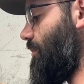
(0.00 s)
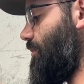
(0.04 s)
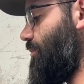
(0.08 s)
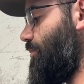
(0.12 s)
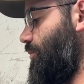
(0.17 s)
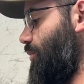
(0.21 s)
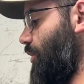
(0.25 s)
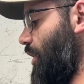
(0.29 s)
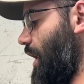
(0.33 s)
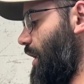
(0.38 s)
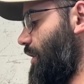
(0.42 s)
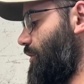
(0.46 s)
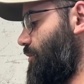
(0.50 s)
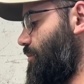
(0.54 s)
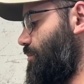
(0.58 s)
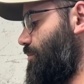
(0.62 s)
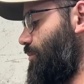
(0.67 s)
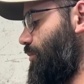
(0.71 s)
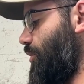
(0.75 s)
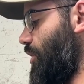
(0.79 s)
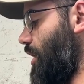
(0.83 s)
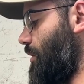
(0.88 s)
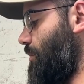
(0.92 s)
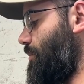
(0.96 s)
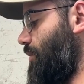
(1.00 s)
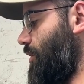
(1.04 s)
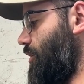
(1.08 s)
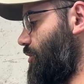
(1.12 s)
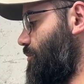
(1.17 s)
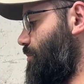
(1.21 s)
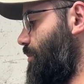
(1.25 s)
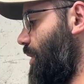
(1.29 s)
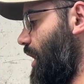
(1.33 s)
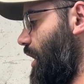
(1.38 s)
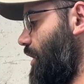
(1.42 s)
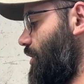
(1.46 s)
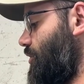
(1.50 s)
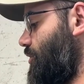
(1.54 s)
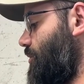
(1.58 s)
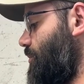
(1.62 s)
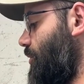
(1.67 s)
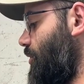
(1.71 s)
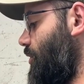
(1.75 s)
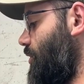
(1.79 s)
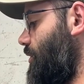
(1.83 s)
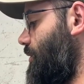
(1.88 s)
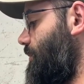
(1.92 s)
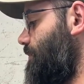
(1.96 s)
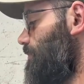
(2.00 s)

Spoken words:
brass prep as possible.